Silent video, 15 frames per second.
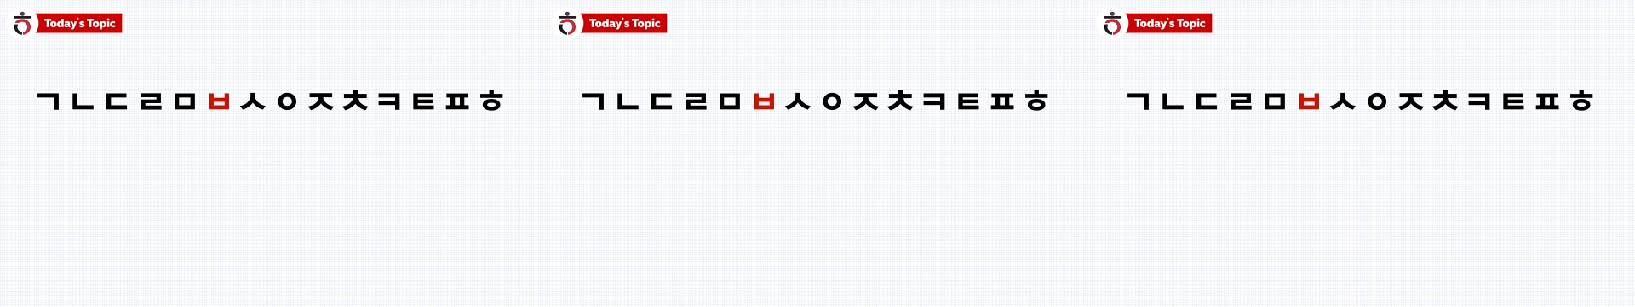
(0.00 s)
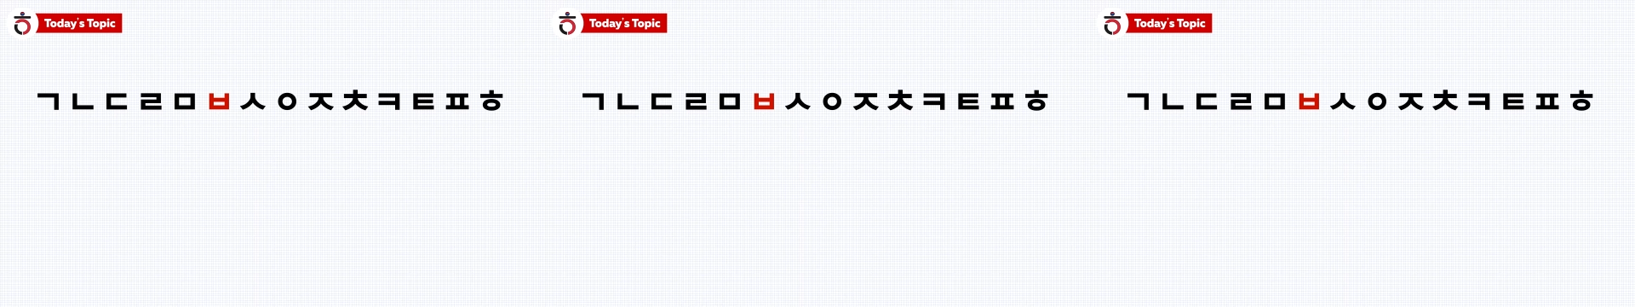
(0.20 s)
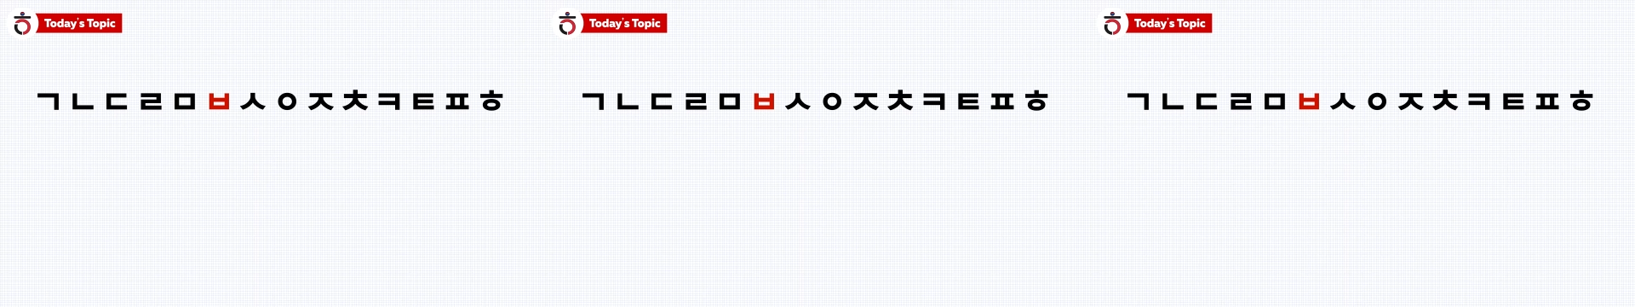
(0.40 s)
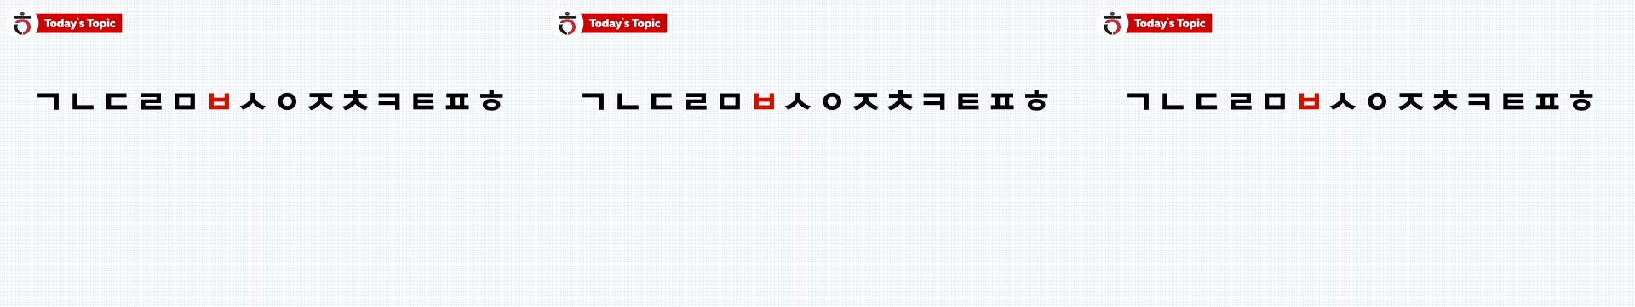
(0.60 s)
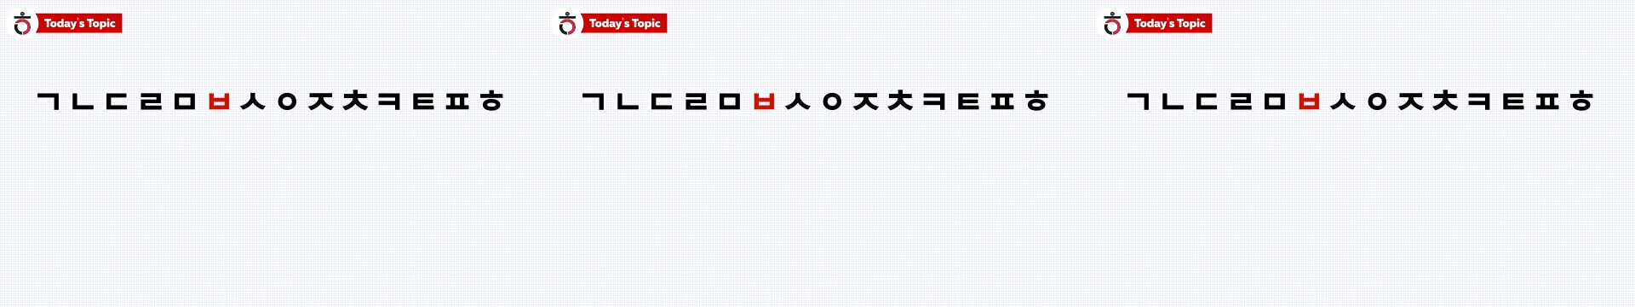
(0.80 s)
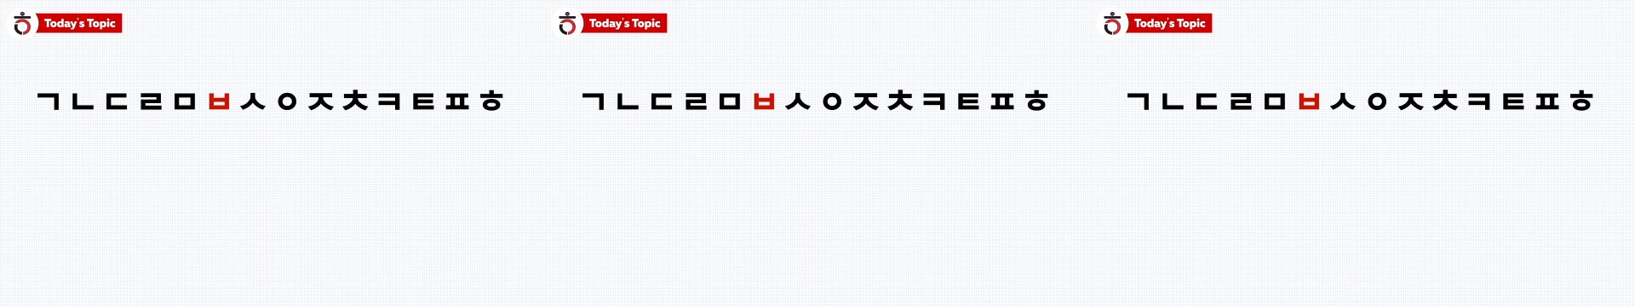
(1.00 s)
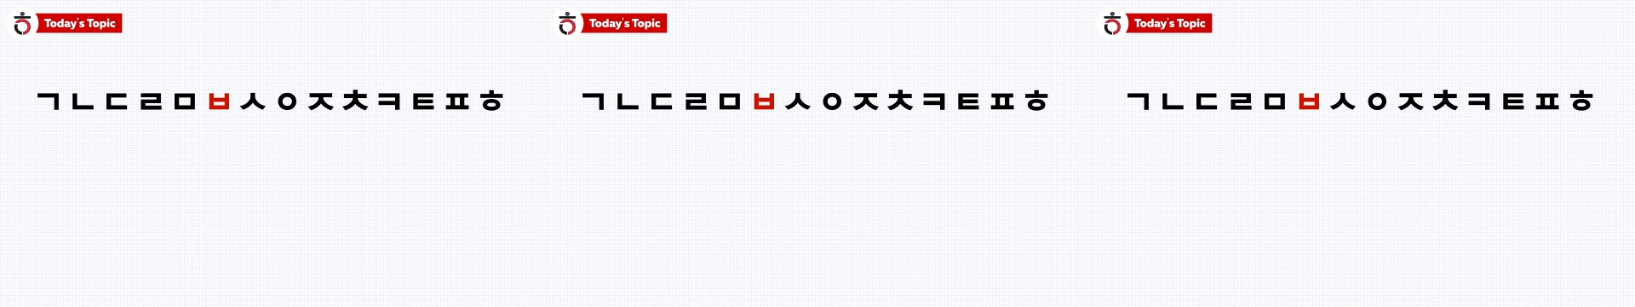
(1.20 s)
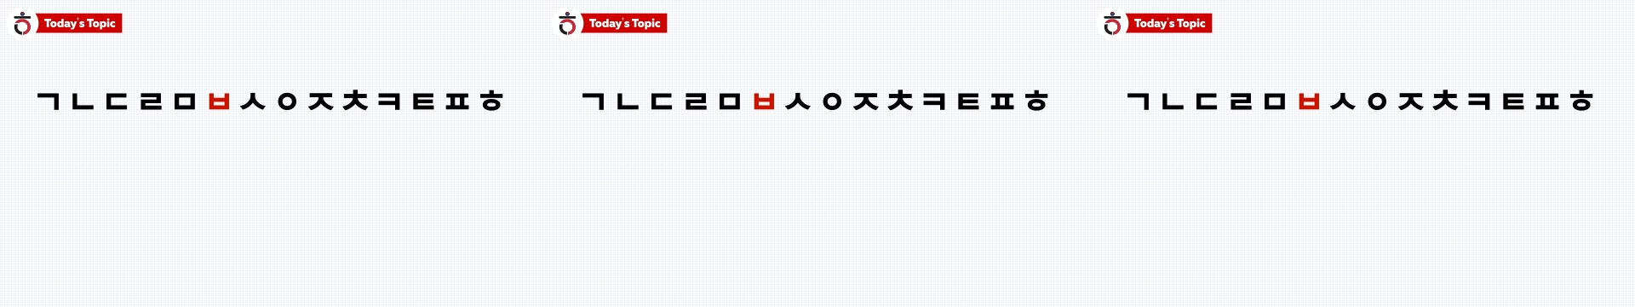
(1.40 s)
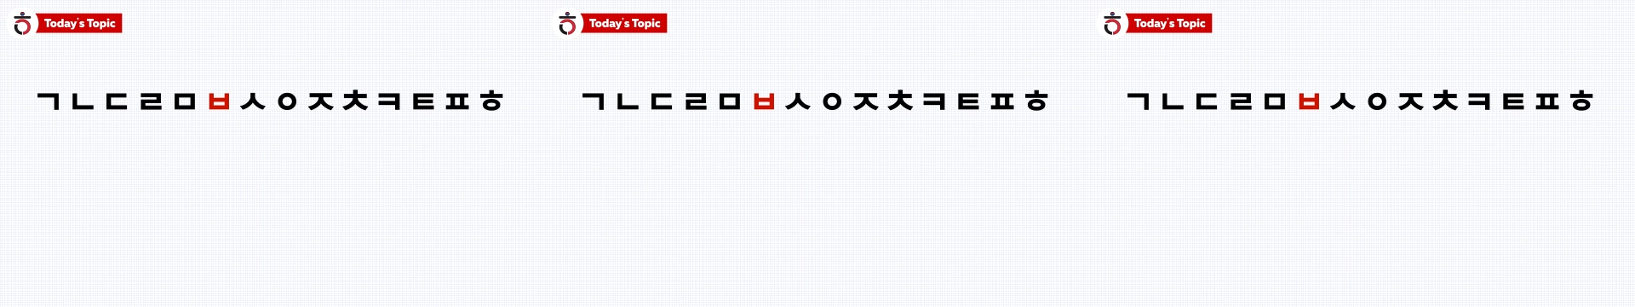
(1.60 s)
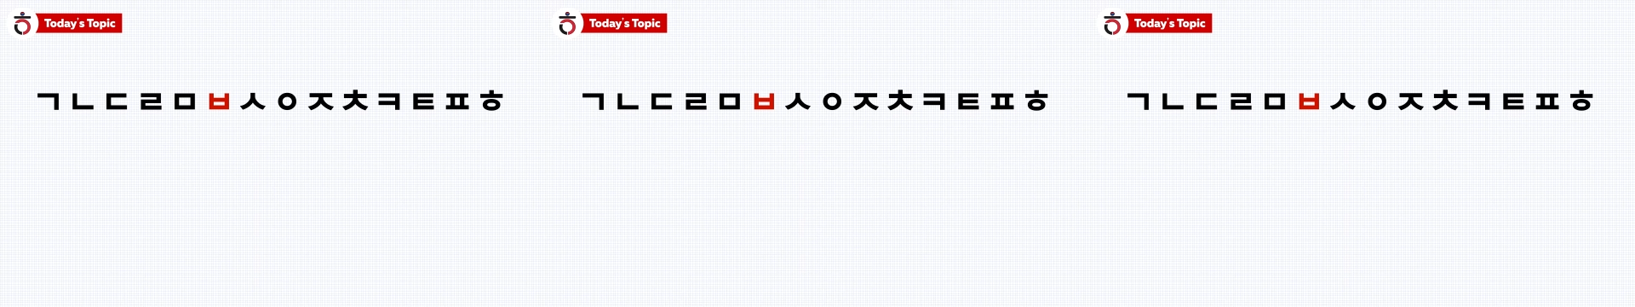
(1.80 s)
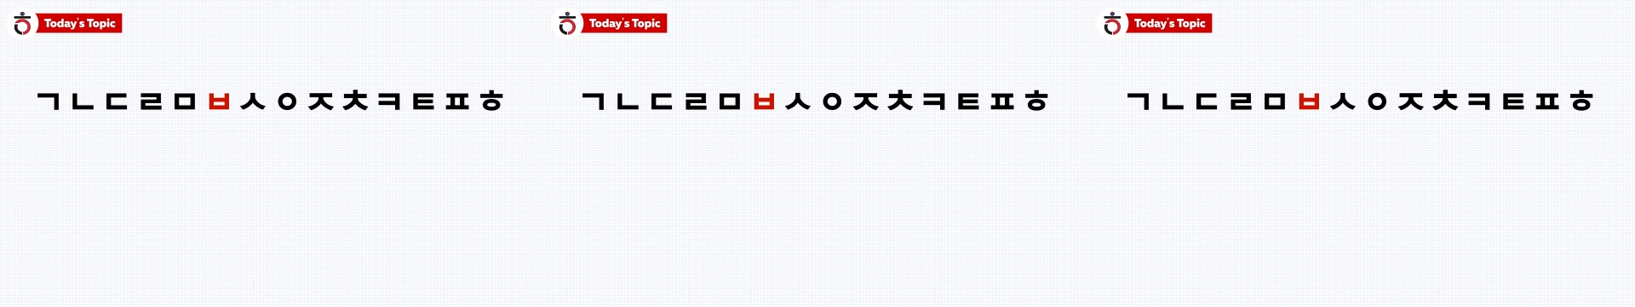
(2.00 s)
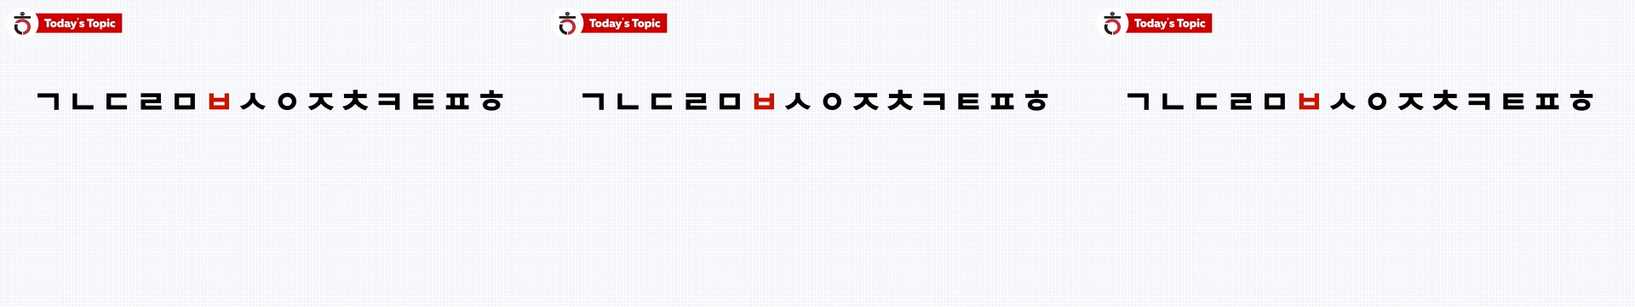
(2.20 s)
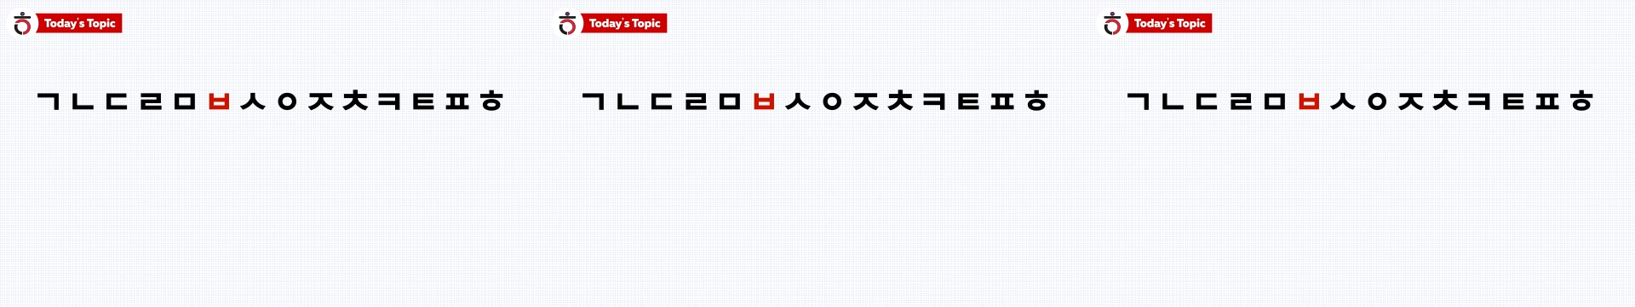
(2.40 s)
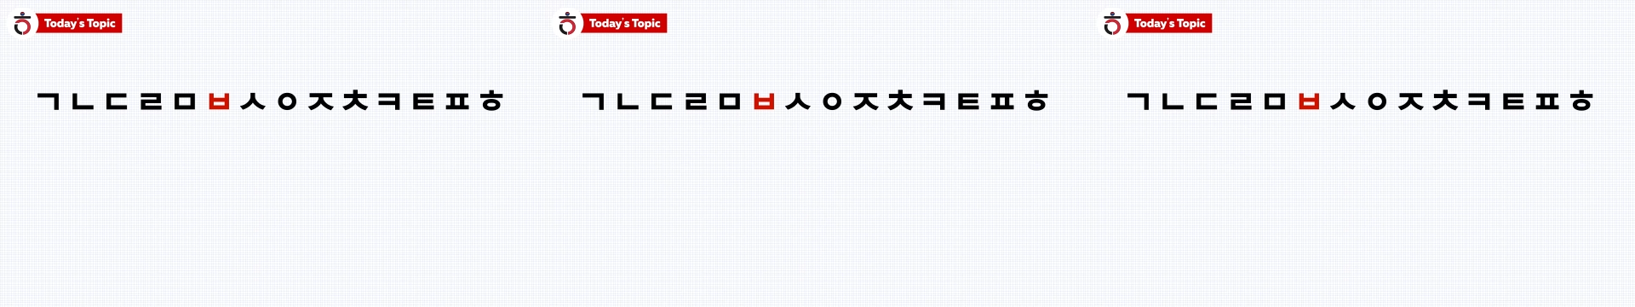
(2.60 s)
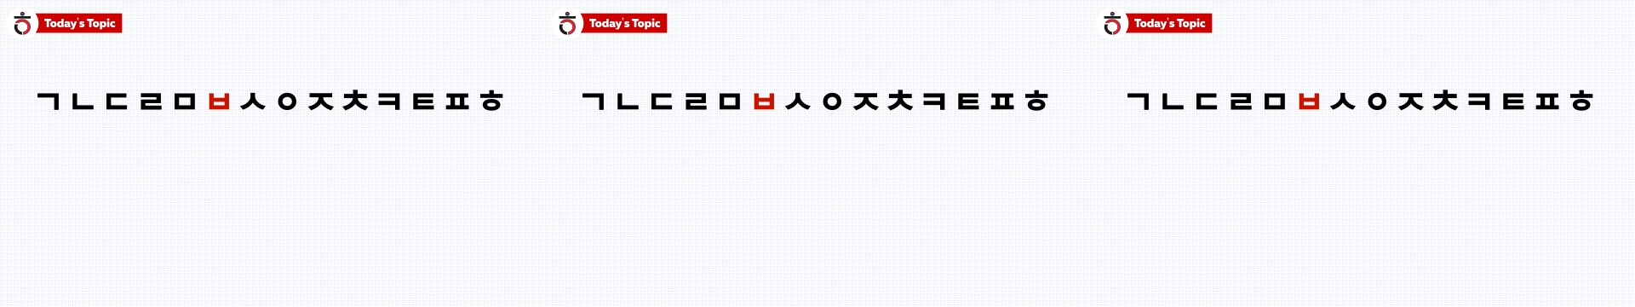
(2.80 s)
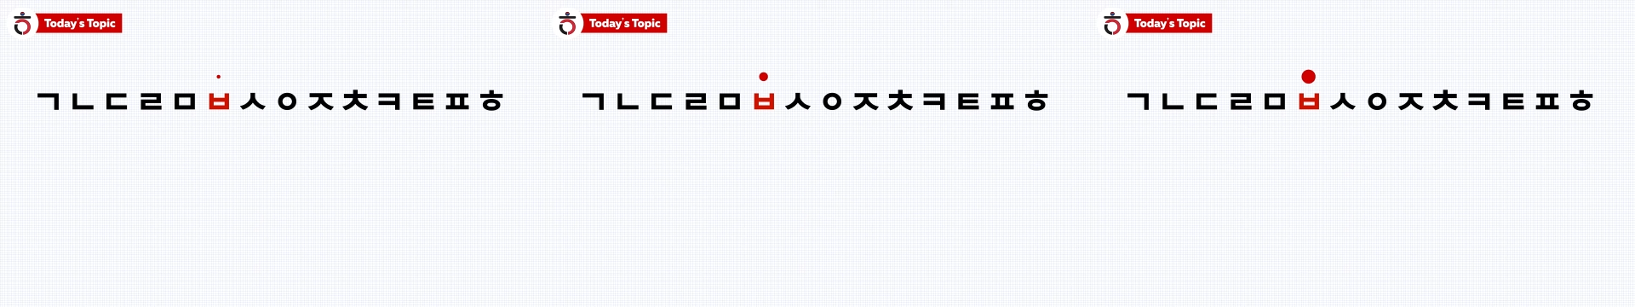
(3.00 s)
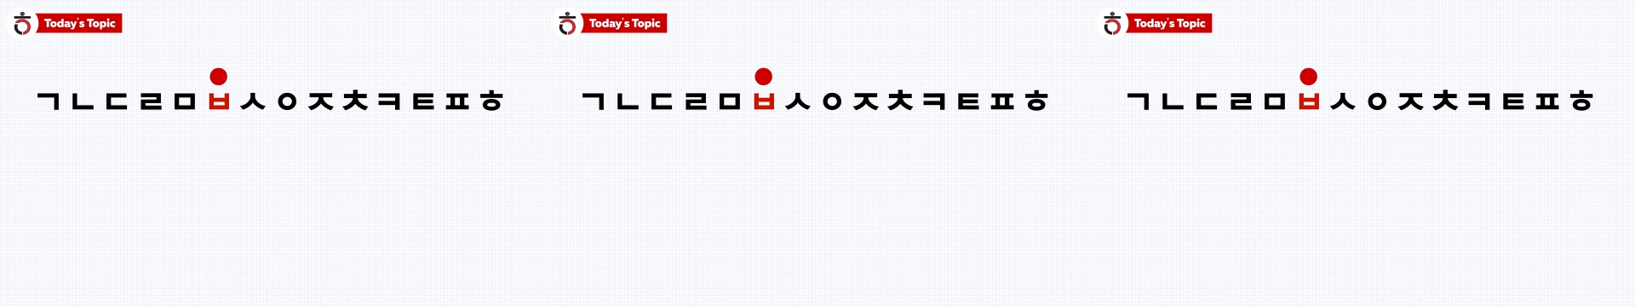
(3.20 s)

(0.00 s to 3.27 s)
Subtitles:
[unreadable: no face in view]